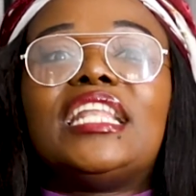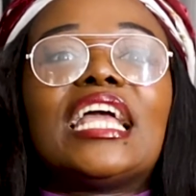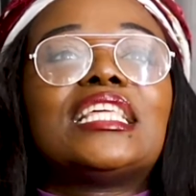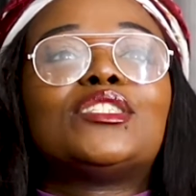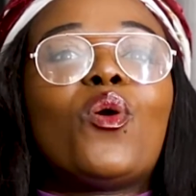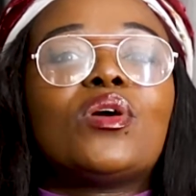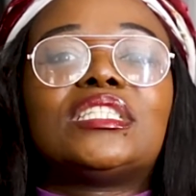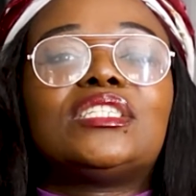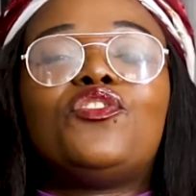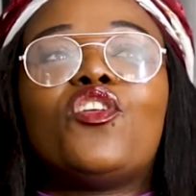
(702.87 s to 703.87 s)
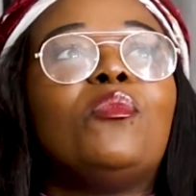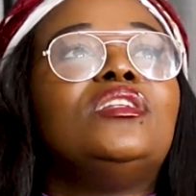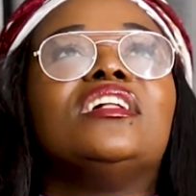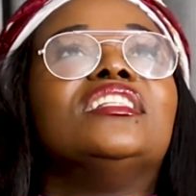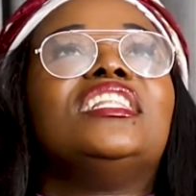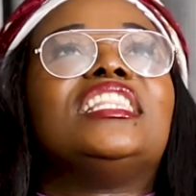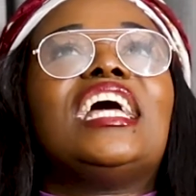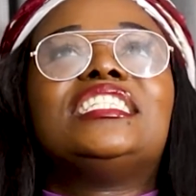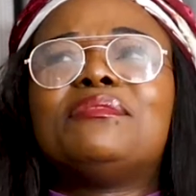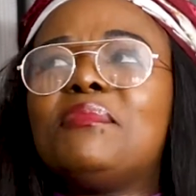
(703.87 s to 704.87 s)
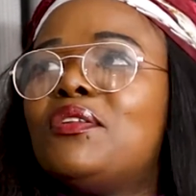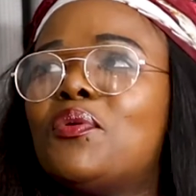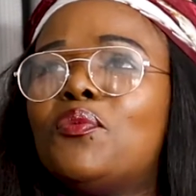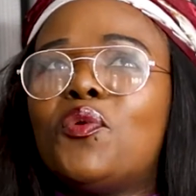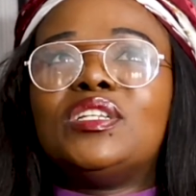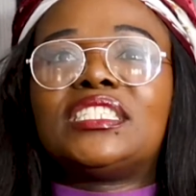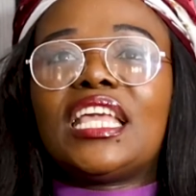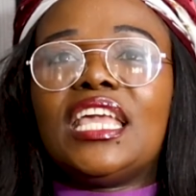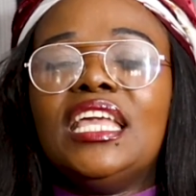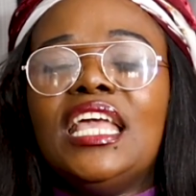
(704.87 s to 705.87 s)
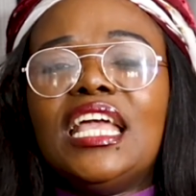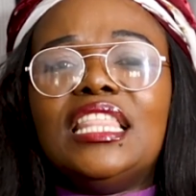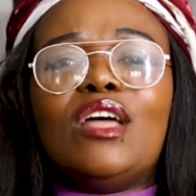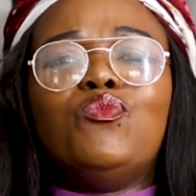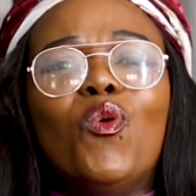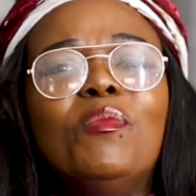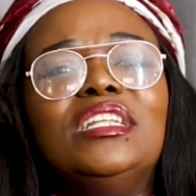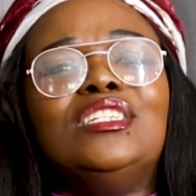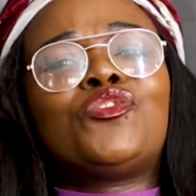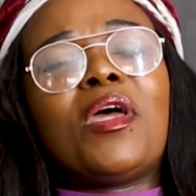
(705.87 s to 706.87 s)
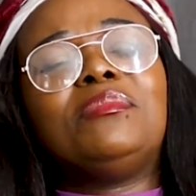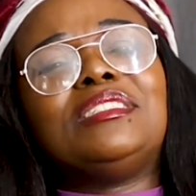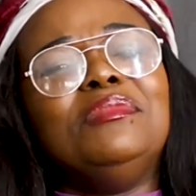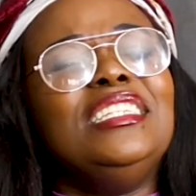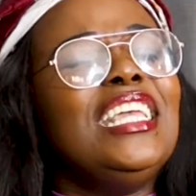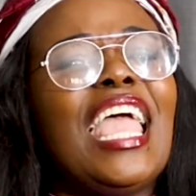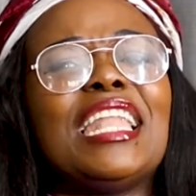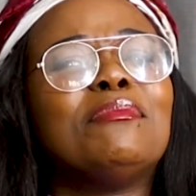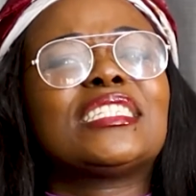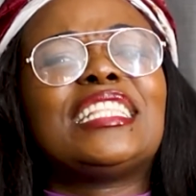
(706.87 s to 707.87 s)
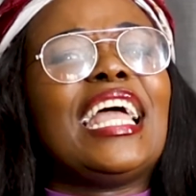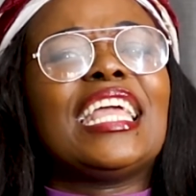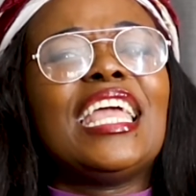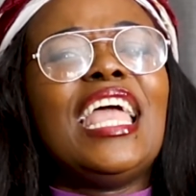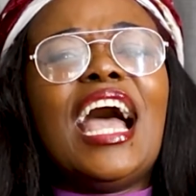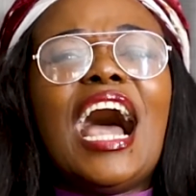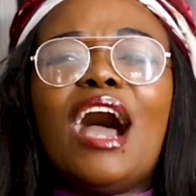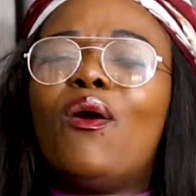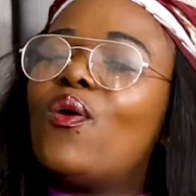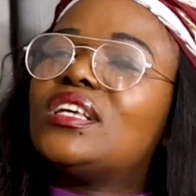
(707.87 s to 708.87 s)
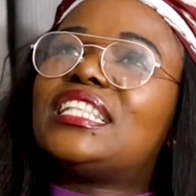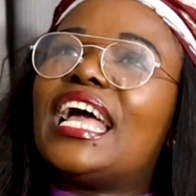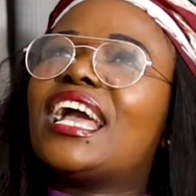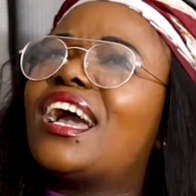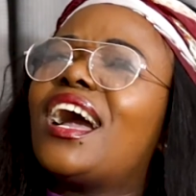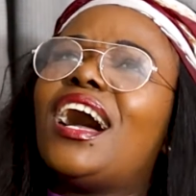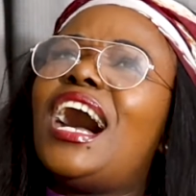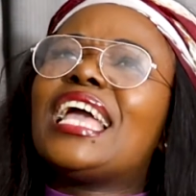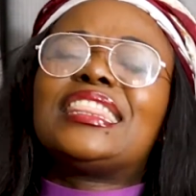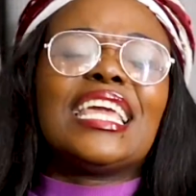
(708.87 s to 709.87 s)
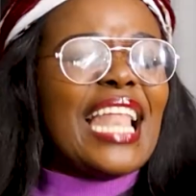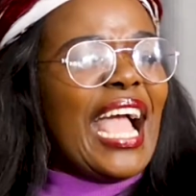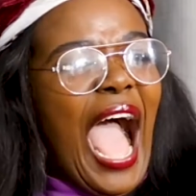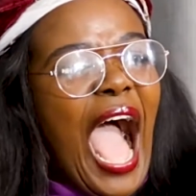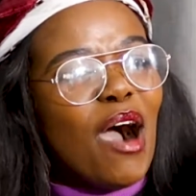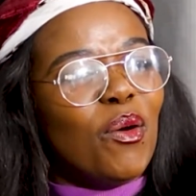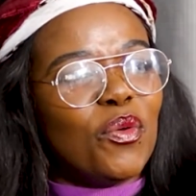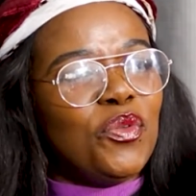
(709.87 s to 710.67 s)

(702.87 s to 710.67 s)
Like, there's always this phenomenon that men always say that woman trapped me, and I'm just like, I think like, how?